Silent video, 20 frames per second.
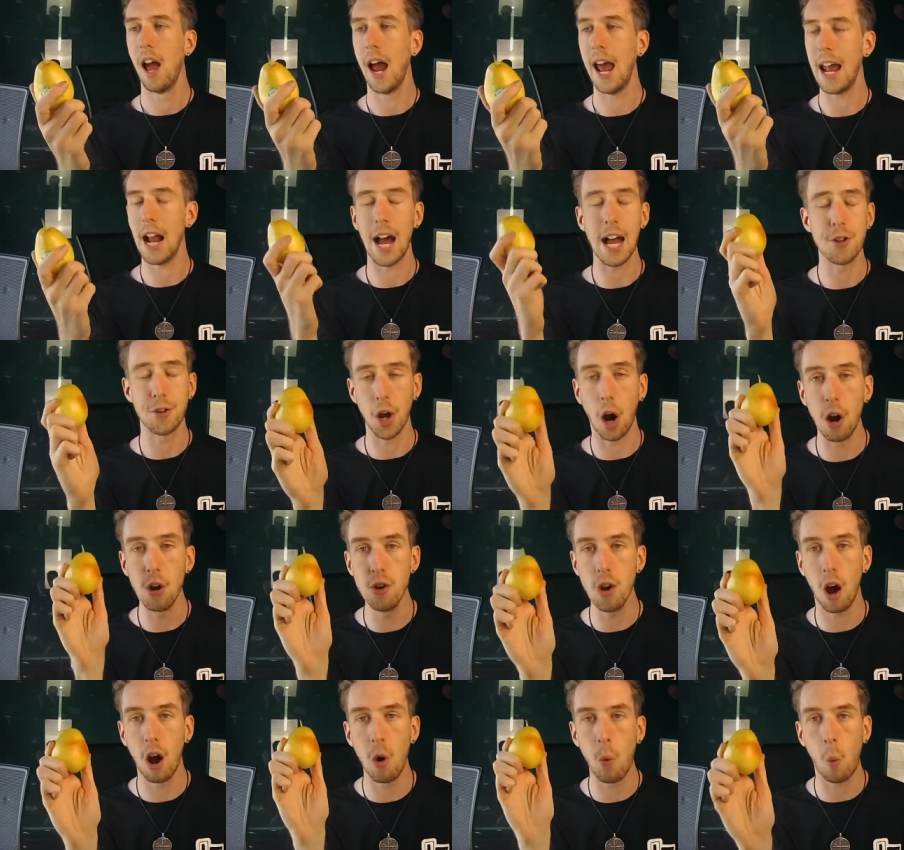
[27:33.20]
And I don't
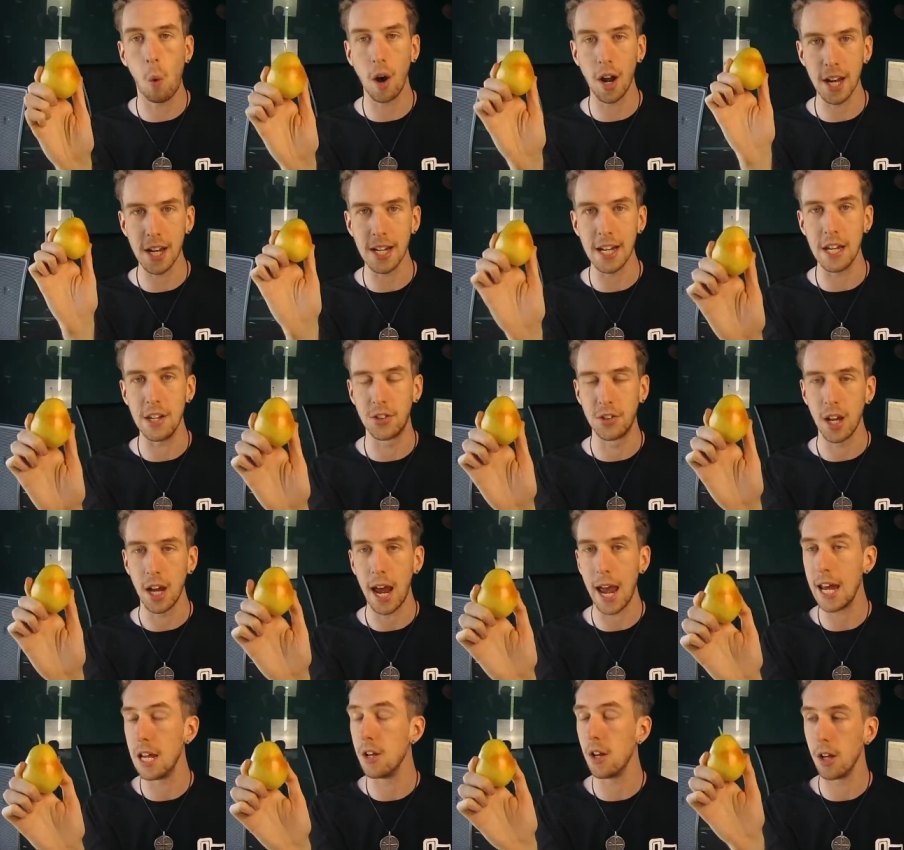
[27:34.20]
know what it is.
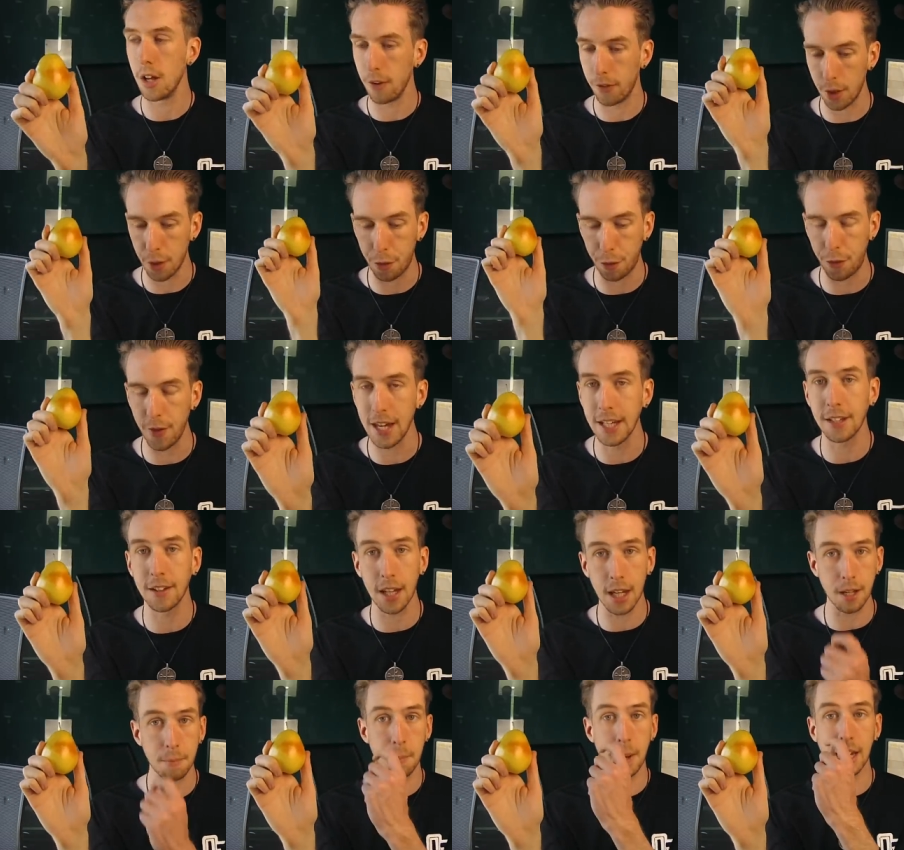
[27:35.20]
And the thing
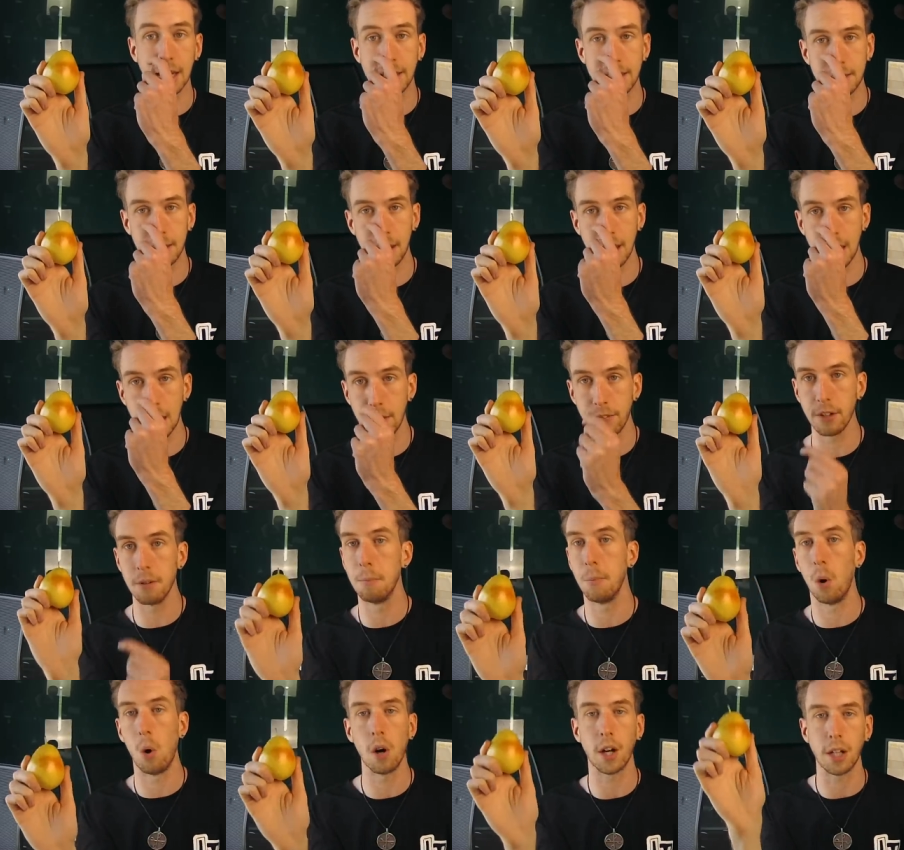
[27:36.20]
that makes it even
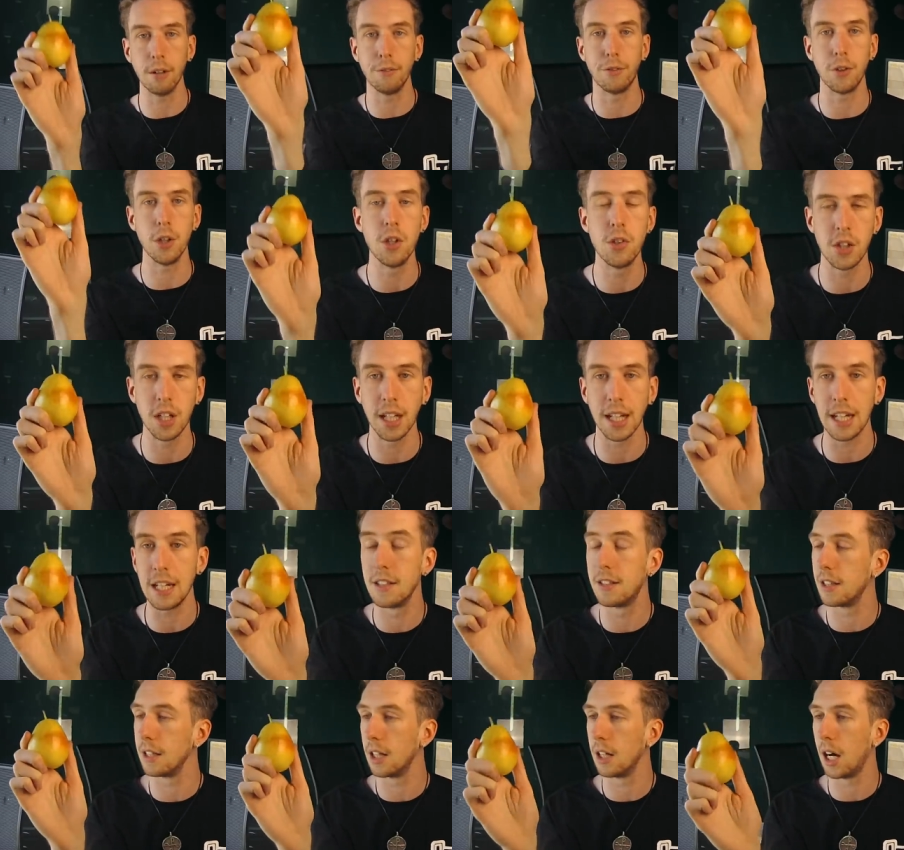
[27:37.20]
more confusing
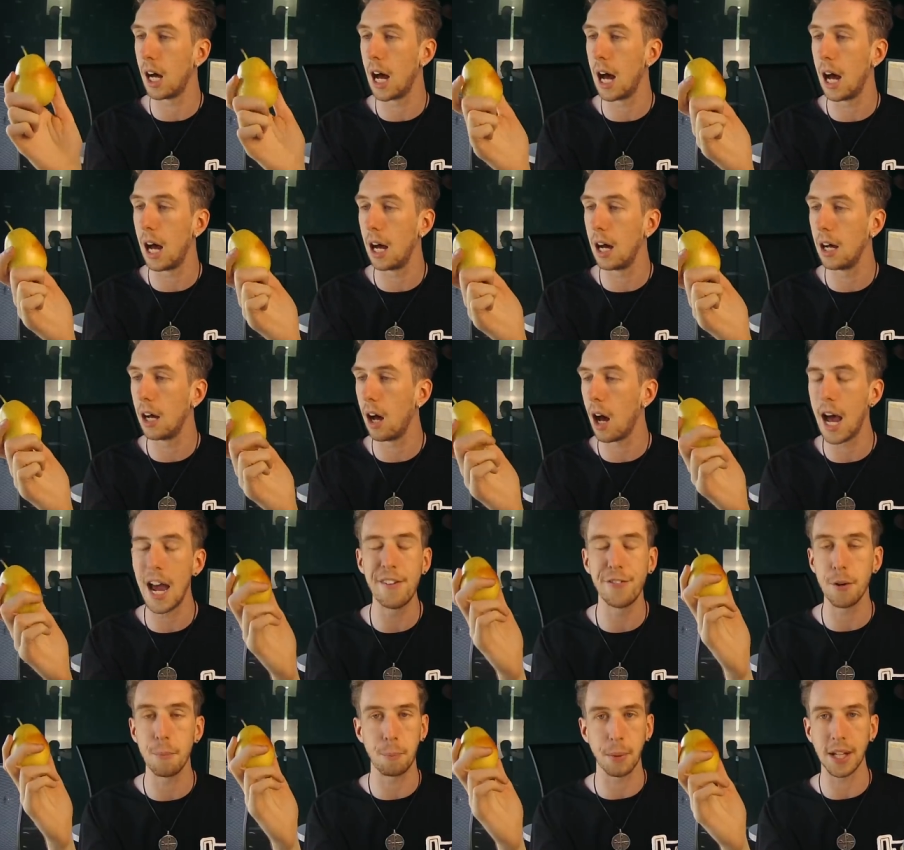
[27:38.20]
is uh, I
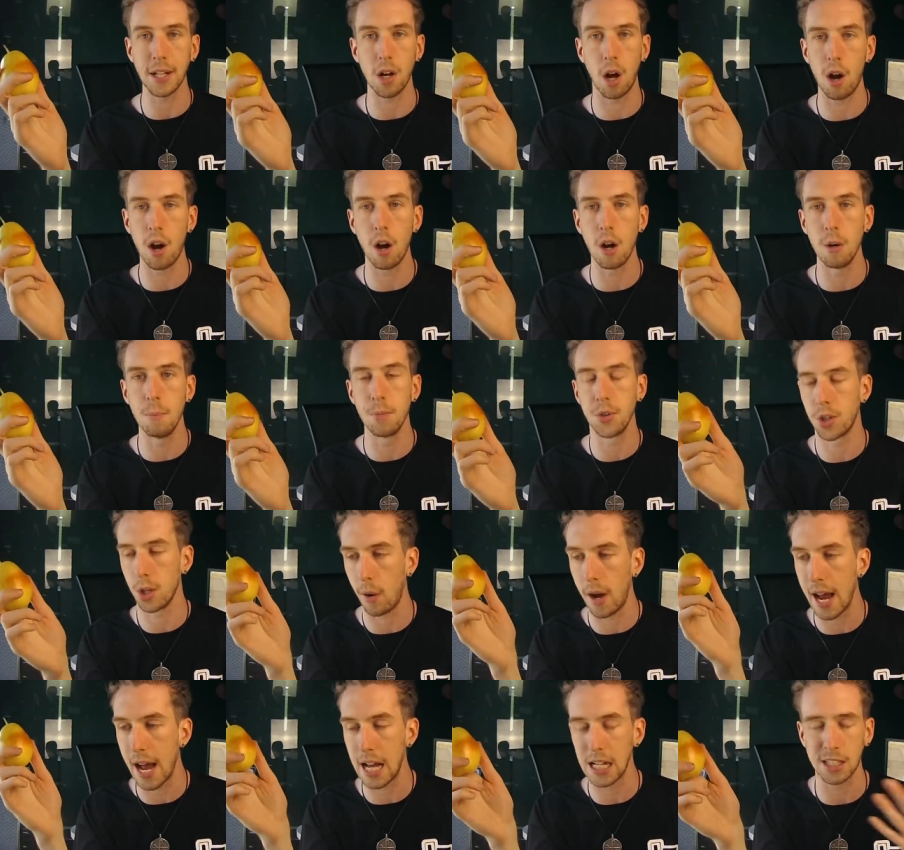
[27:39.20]
haven't been home, so
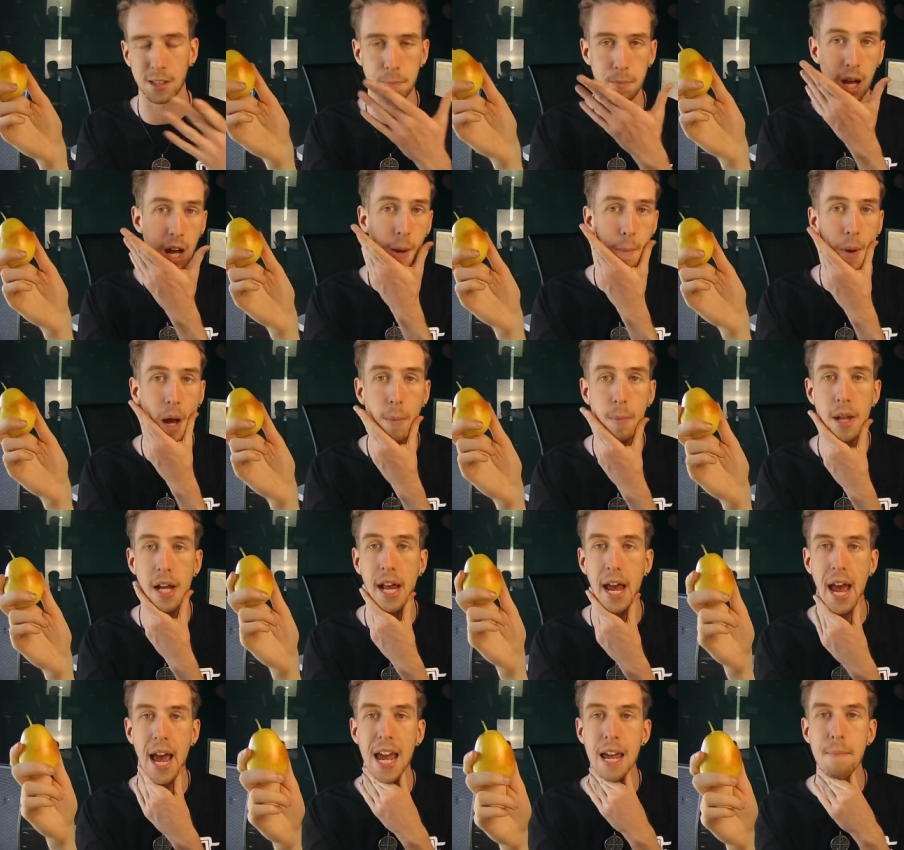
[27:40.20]
I asked mum, I'm
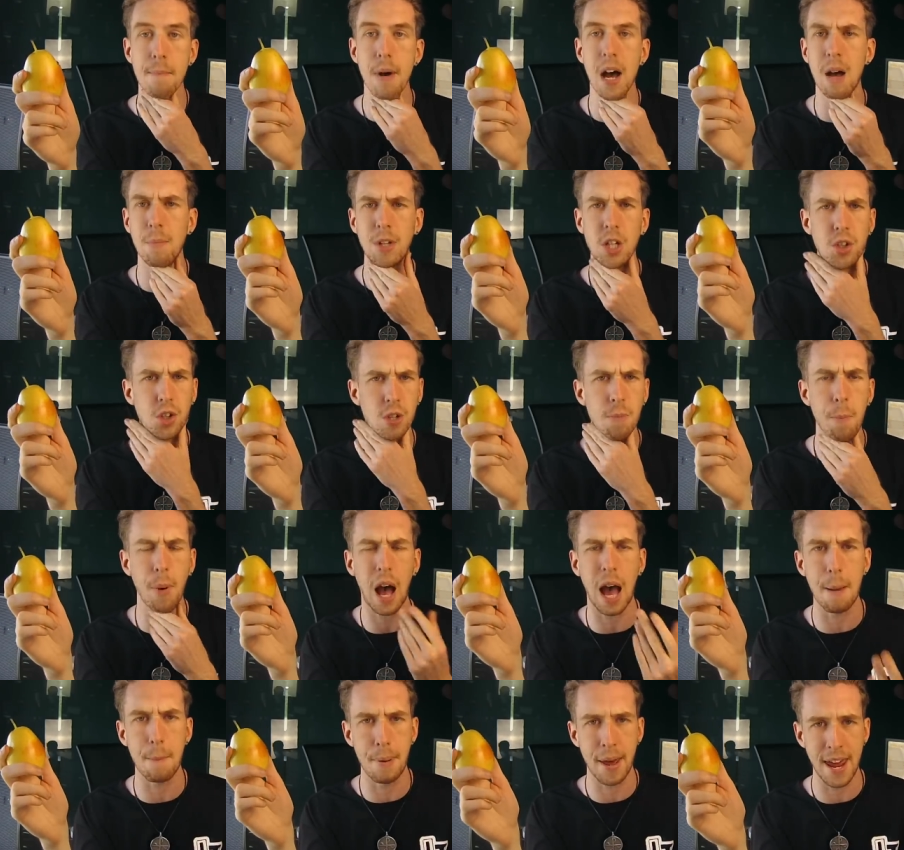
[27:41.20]
like, hey, mum, did you
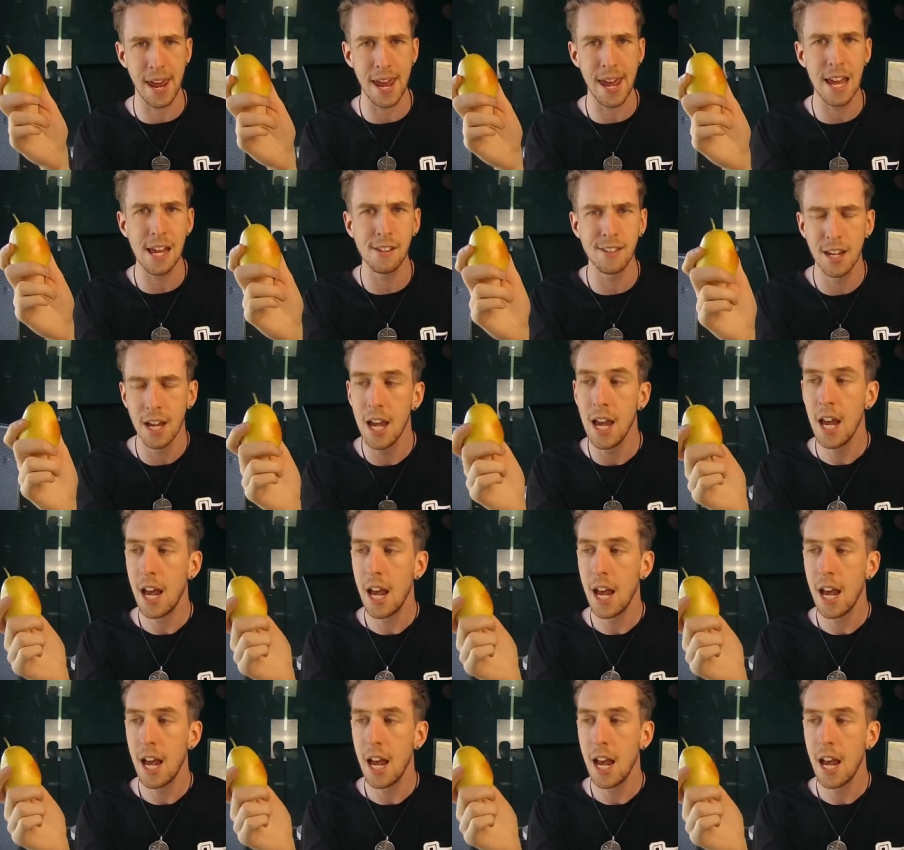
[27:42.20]
buy pears?